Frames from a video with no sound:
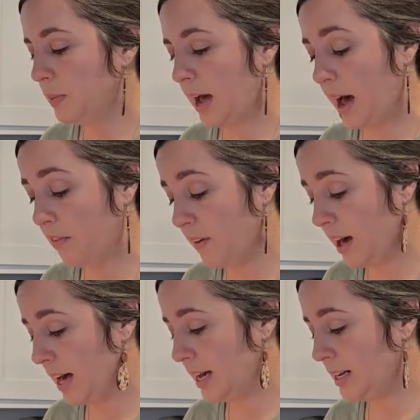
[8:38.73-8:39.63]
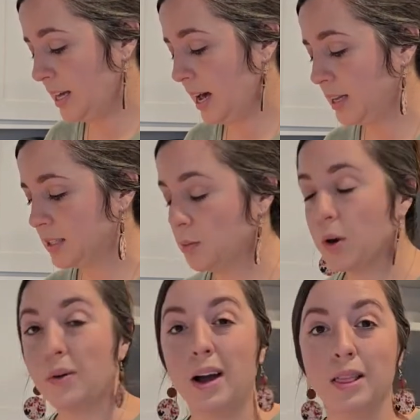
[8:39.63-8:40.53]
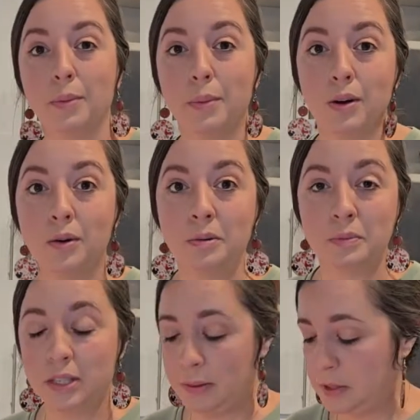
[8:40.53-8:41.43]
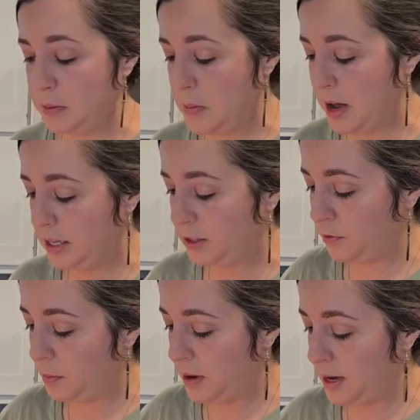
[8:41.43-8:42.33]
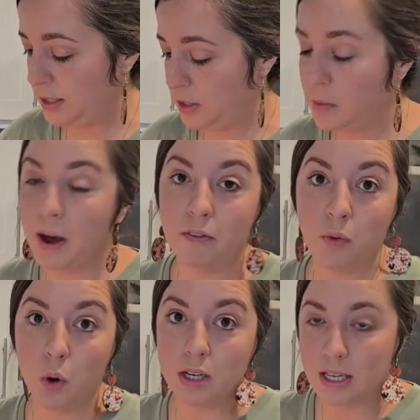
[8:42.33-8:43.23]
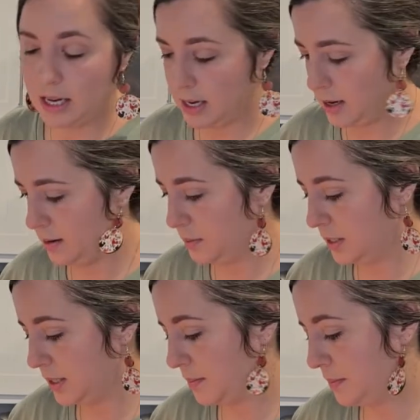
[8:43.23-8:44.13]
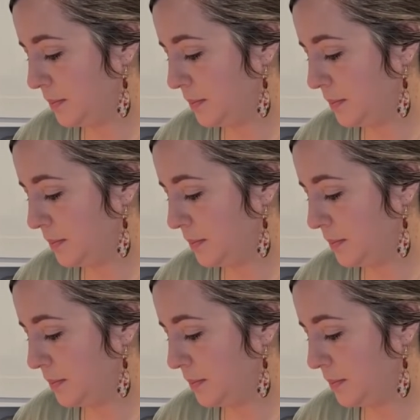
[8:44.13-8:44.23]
I find that somewhere right in the middle seems to be best for me, so about 14 cups.